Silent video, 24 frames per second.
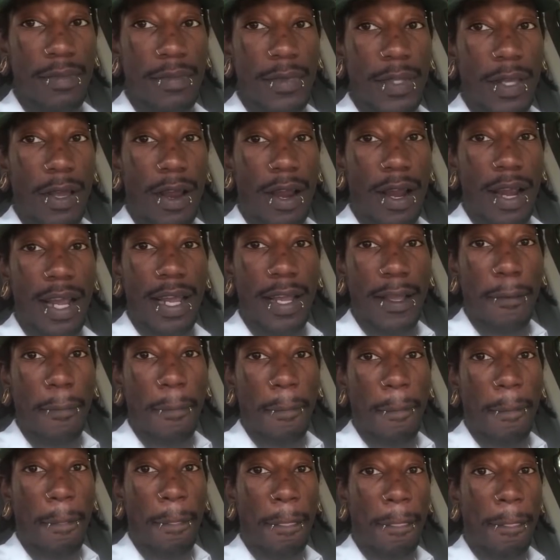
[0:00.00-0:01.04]
All right?
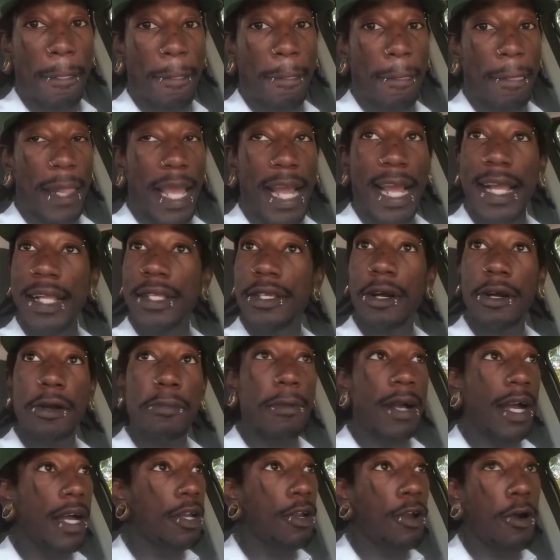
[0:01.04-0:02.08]
I ain't talking
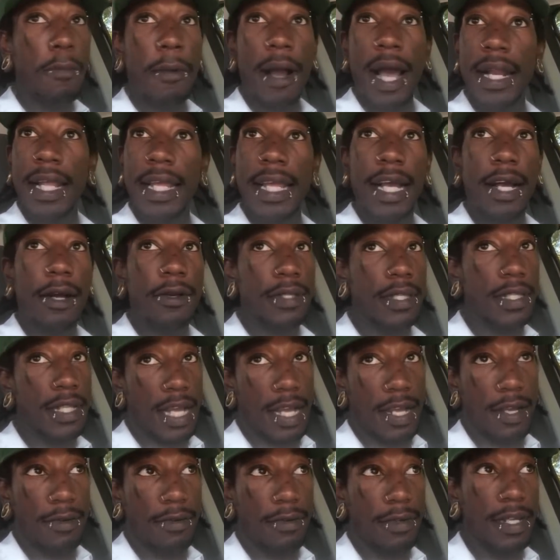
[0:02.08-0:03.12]
about nobody else
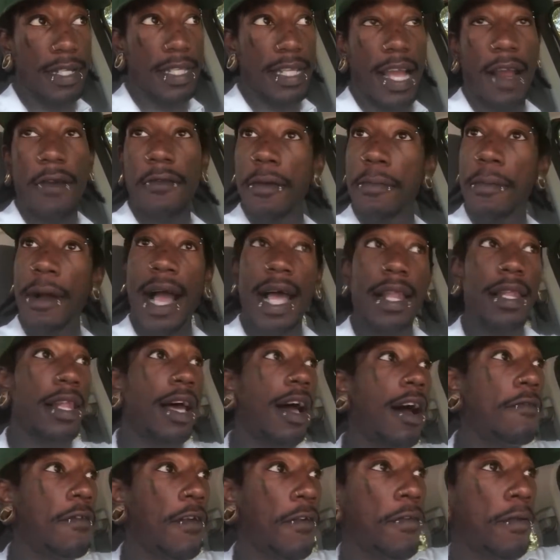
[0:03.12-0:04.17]
now because everybody, I
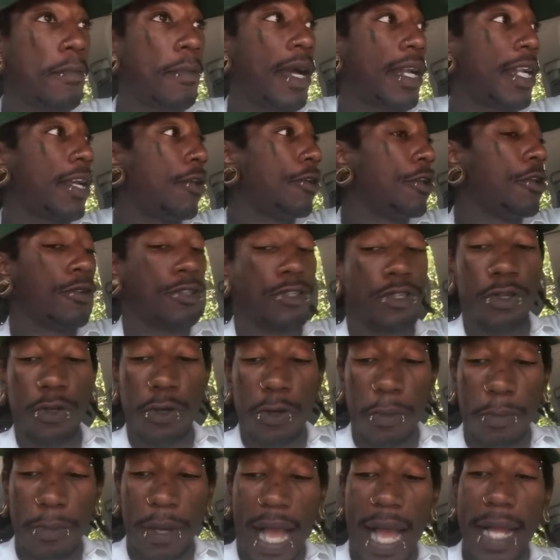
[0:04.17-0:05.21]
love everybody on
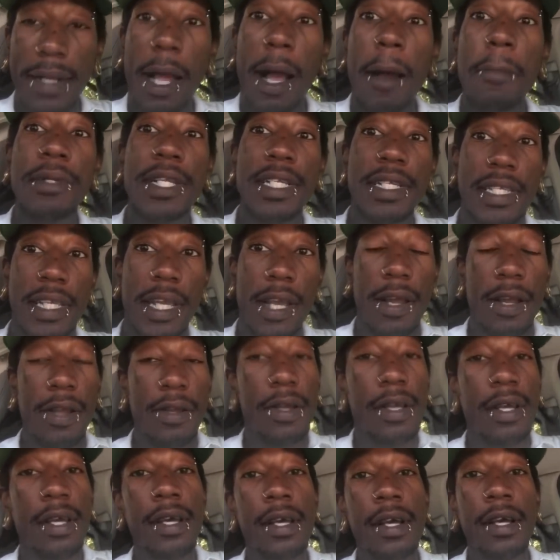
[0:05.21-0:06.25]
YouTube, but I, am just here
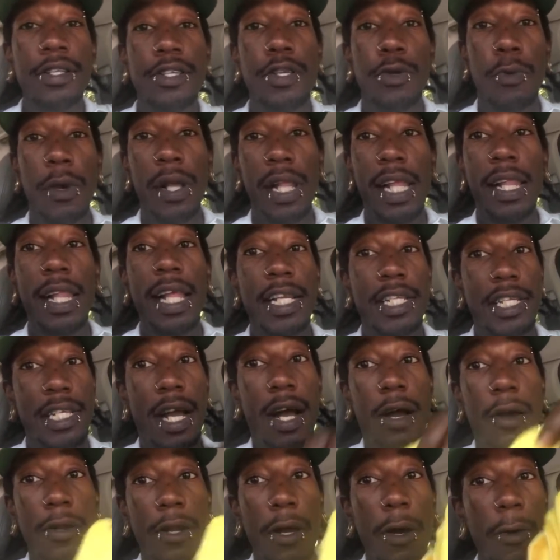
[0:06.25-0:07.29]
to really let
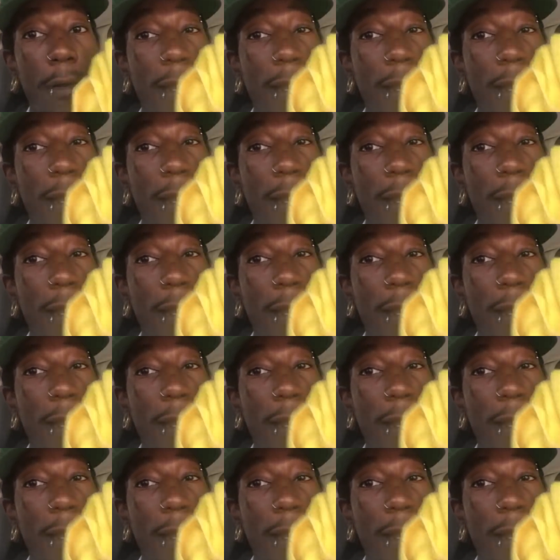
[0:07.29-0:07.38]
y'all know